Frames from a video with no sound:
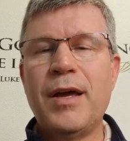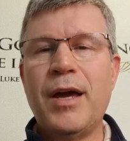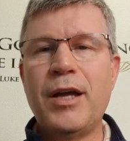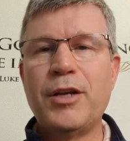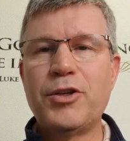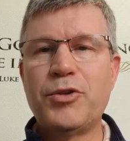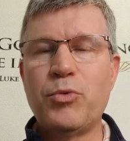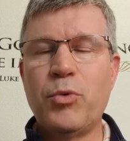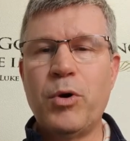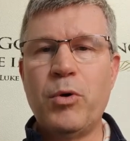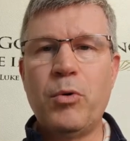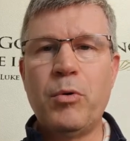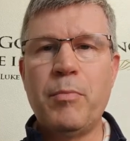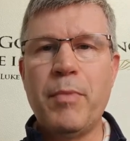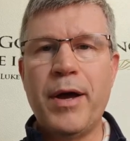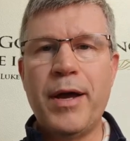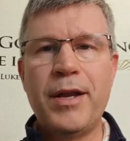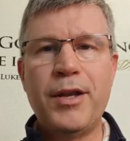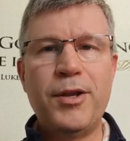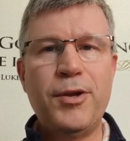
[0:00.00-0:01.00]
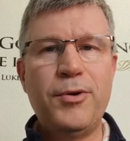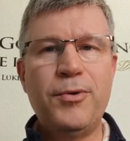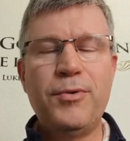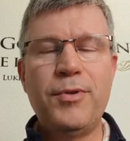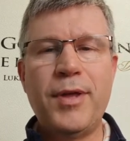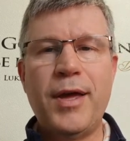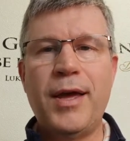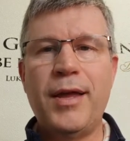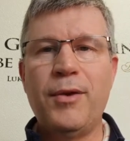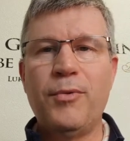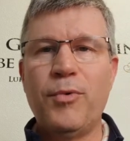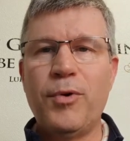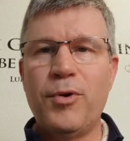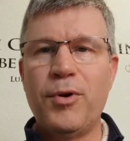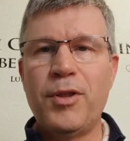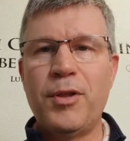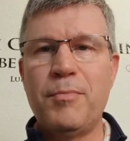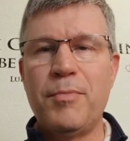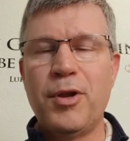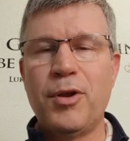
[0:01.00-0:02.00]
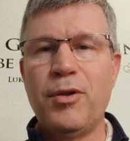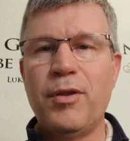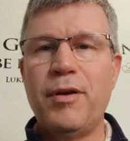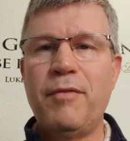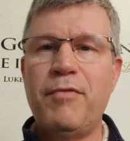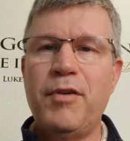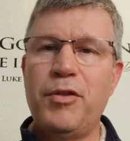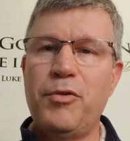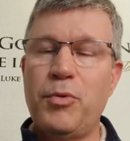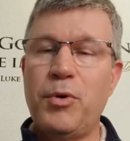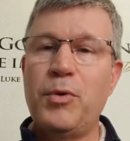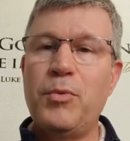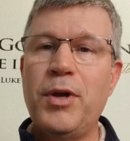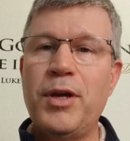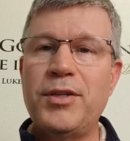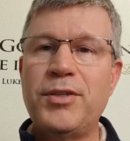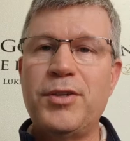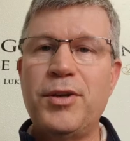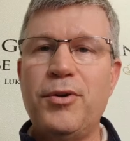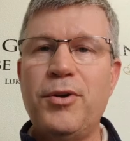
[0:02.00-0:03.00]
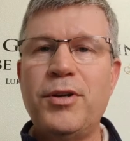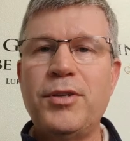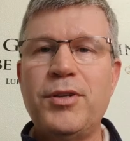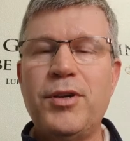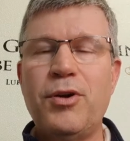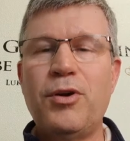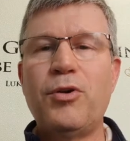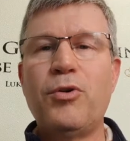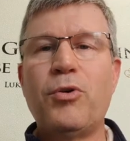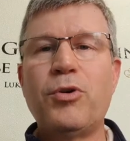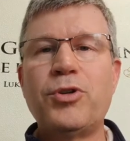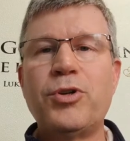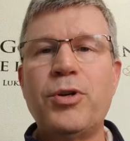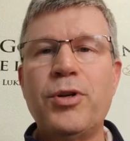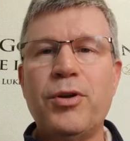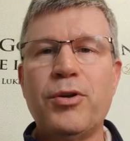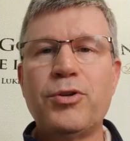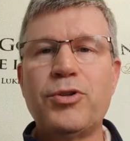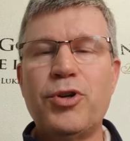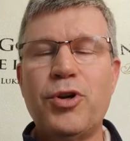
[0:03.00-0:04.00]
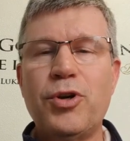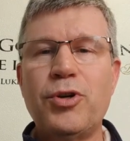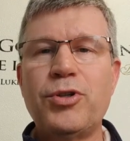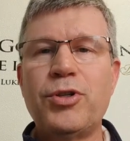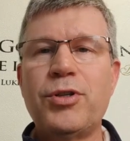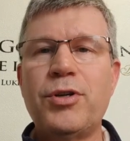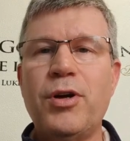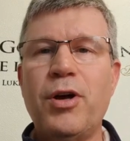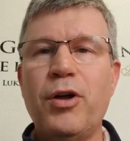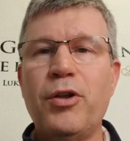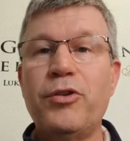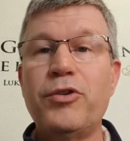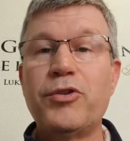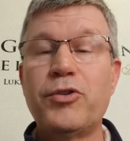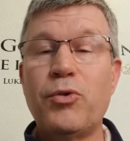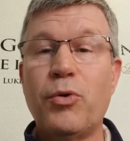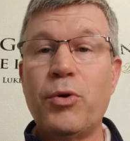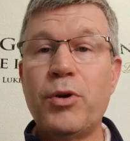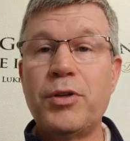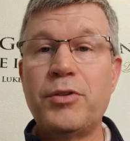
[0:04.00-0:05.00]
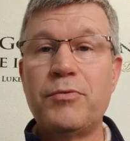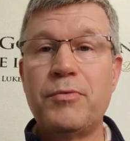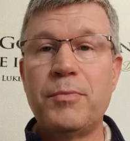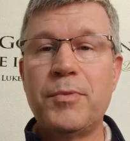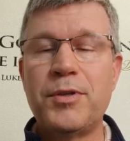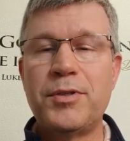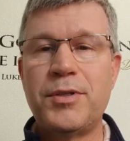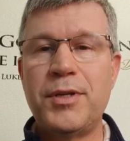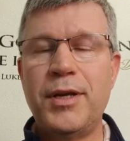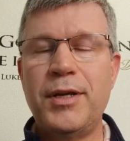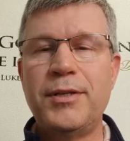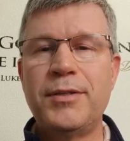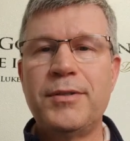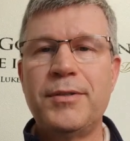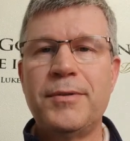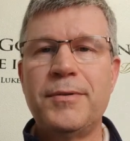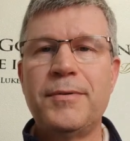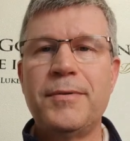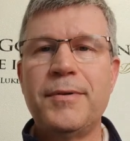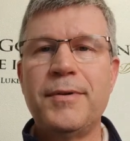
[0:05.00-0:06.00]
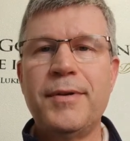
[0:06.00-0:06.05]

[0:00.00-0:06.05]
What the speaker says: I just want to remind you that we're in the middle of a 3-week series here at Orchard Hill Church called Stories from the Seats.